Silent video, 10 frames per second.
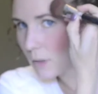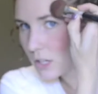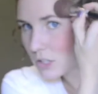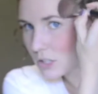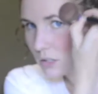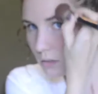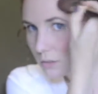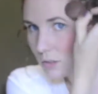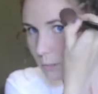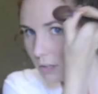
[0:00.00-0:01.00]
blush is a
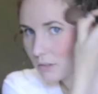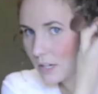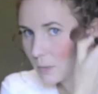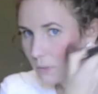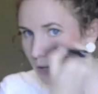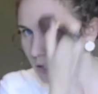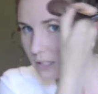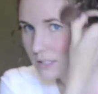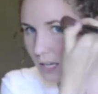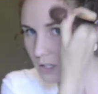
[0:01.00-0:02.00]
little bit right up there,
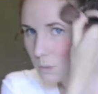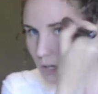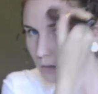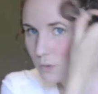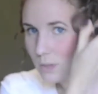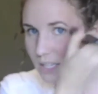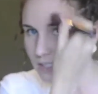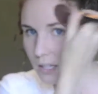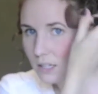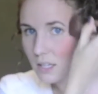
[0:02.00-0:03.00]
because that's where if you
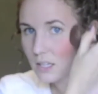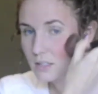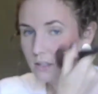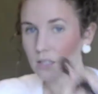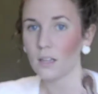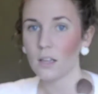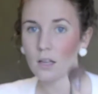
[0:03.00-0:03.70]
get sun-kissed,